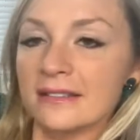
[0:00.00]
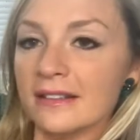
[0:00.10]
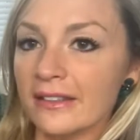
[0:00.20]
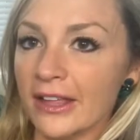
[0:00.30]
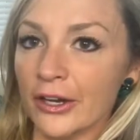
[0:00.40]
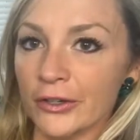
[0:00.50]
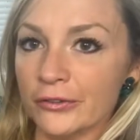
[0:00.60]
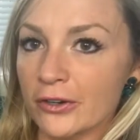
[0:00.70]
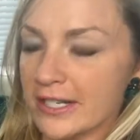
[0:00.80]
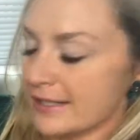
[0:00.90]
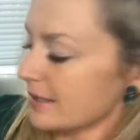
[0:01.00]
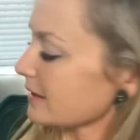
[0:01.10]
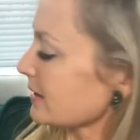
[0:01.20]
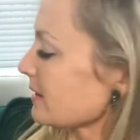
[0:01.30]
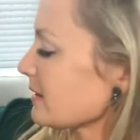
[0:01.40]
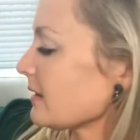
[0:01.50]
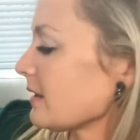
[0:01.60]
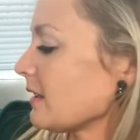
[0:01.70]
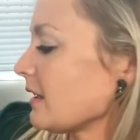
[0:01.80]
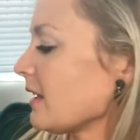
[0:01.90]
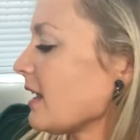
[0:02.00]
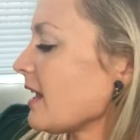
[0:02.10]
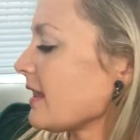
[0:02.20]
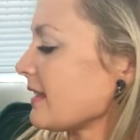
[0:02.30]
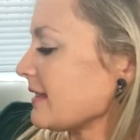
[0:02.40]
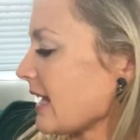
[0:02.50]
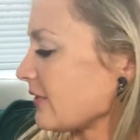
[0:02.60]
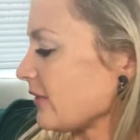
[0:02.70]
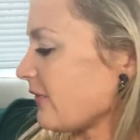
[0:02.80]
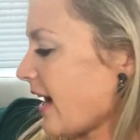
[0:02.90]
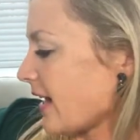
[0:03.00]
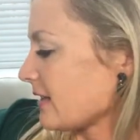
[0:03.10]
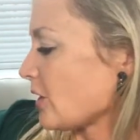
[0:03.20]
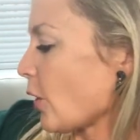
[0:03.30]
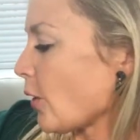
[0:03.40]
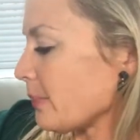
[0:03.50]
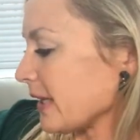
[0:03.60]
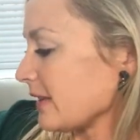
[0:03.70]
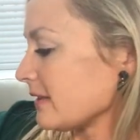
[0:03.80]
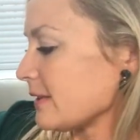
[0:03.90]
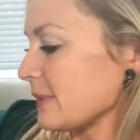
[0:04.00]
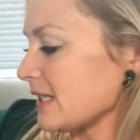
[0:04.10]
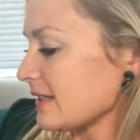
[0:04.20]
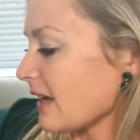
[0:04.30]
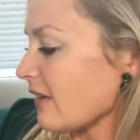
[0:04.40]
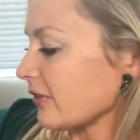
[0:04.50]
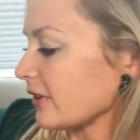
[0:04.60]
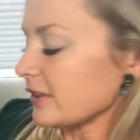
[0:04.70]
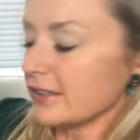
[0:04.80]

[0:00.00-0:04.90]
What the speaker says: they heard voices, the sound of facts hoping to be discovered,